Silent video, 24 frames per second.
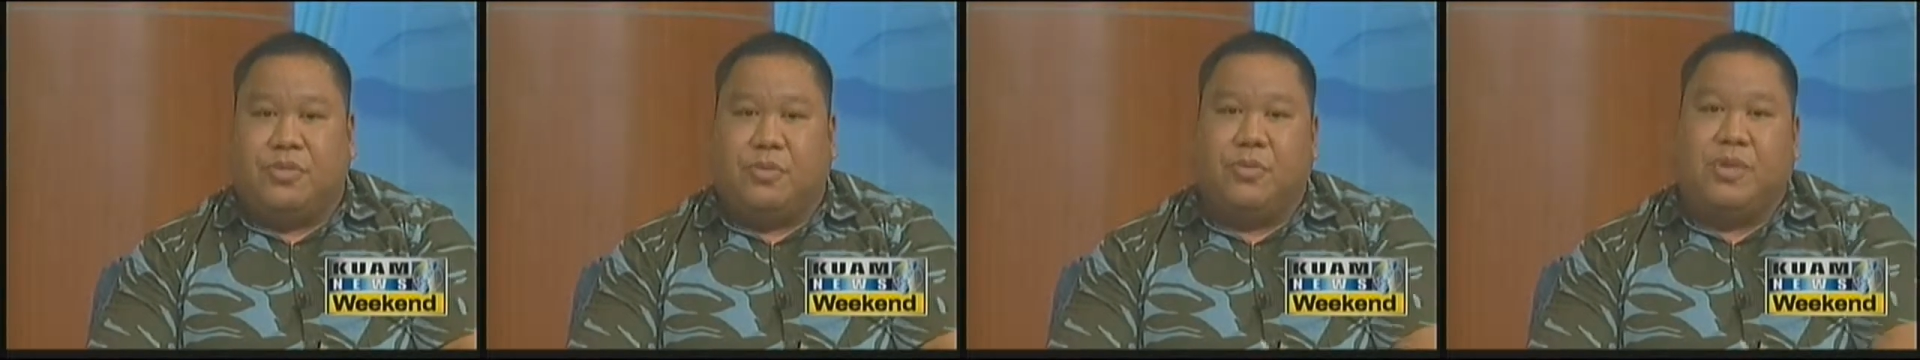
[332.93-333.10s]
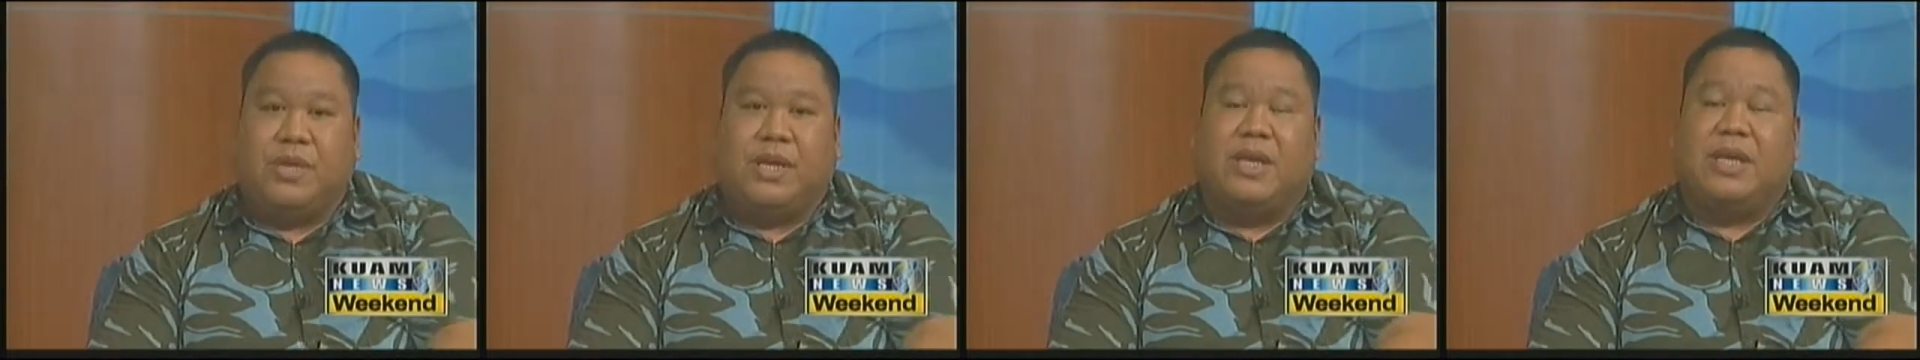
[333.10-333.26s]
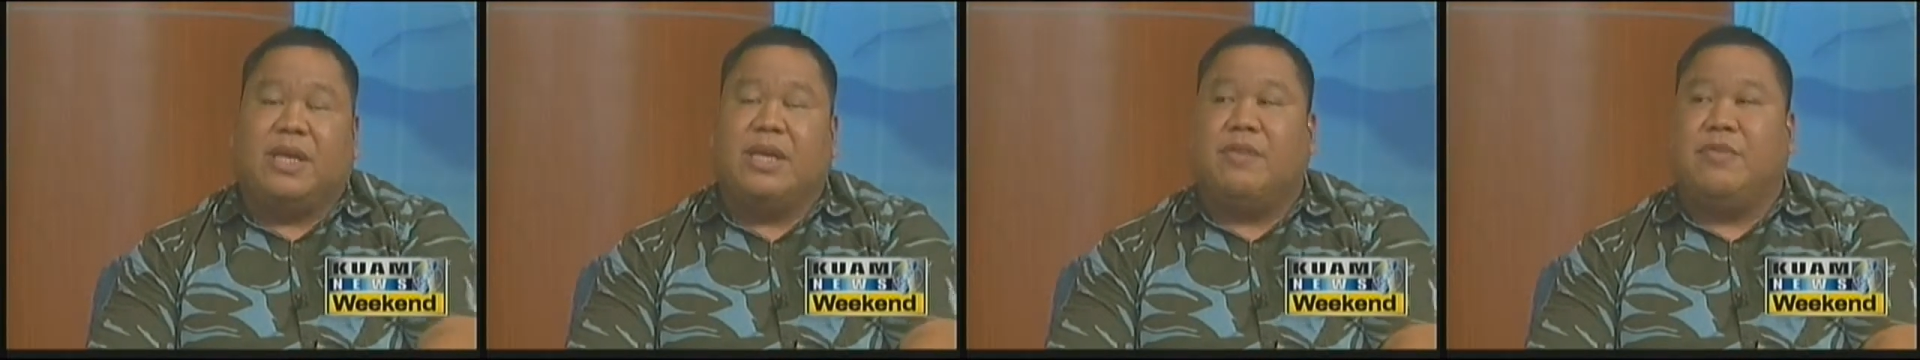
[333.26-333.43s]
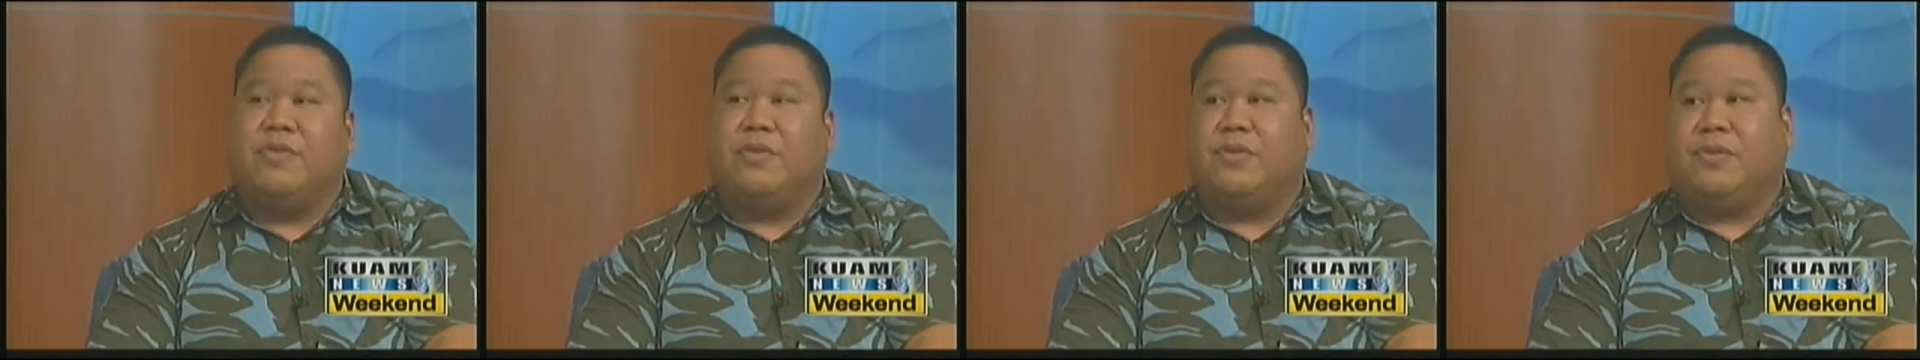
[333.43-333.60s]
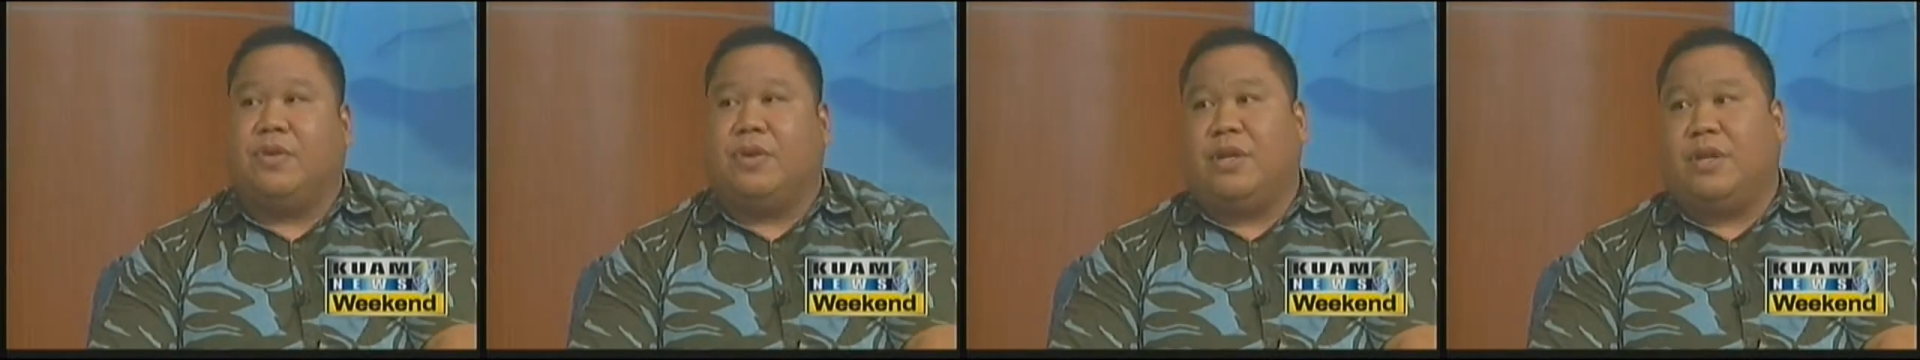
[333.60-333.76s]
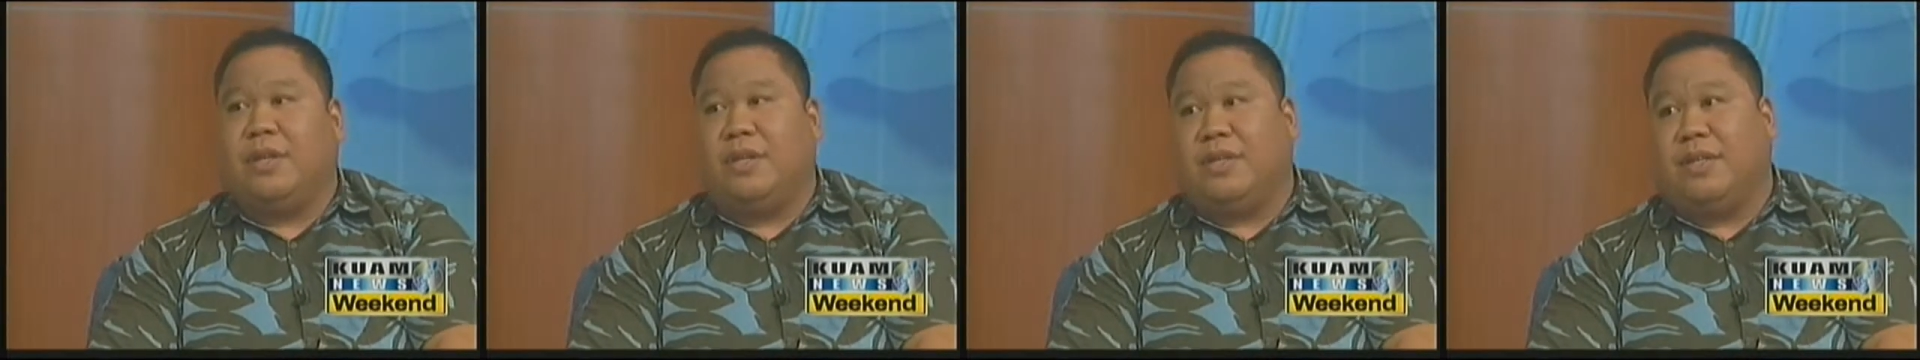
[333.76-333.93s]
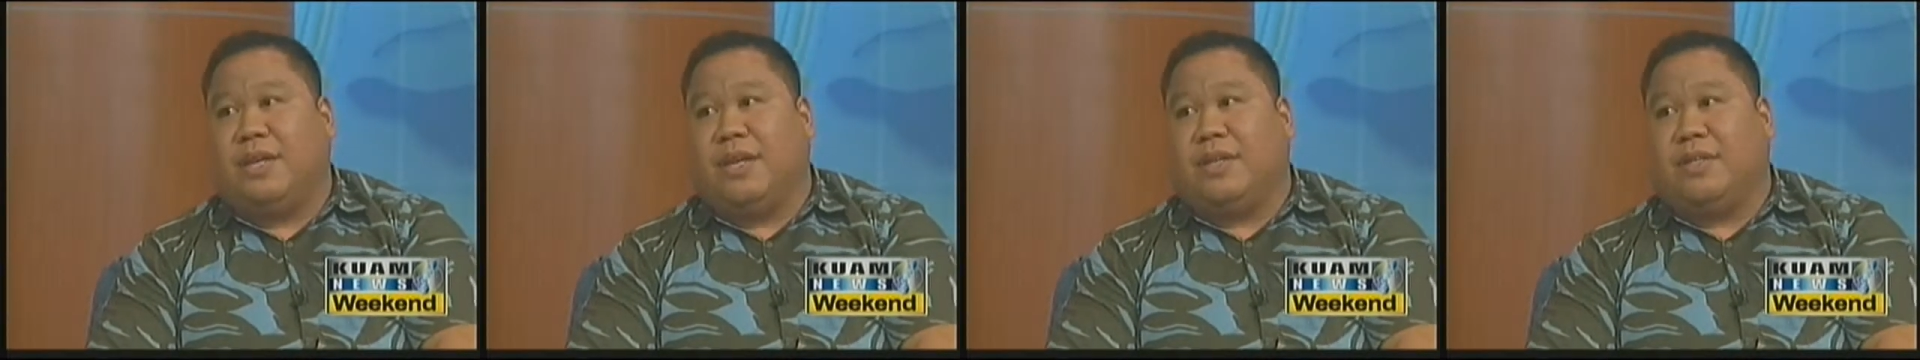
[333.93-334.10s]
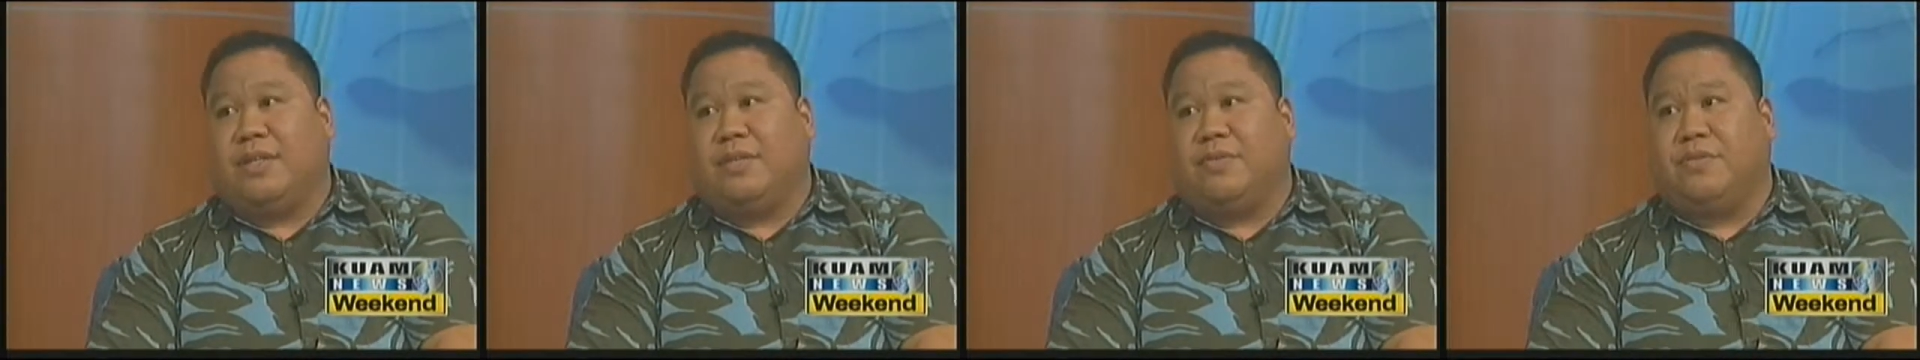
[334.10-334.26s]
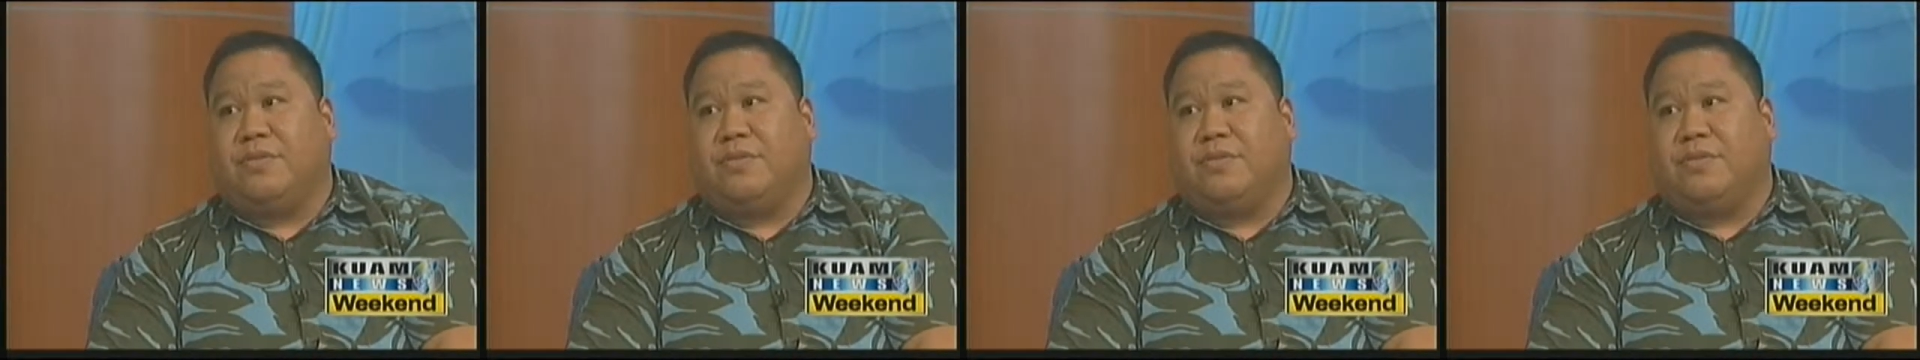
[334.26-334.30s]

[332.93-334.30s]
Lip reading: can give it to our detectives.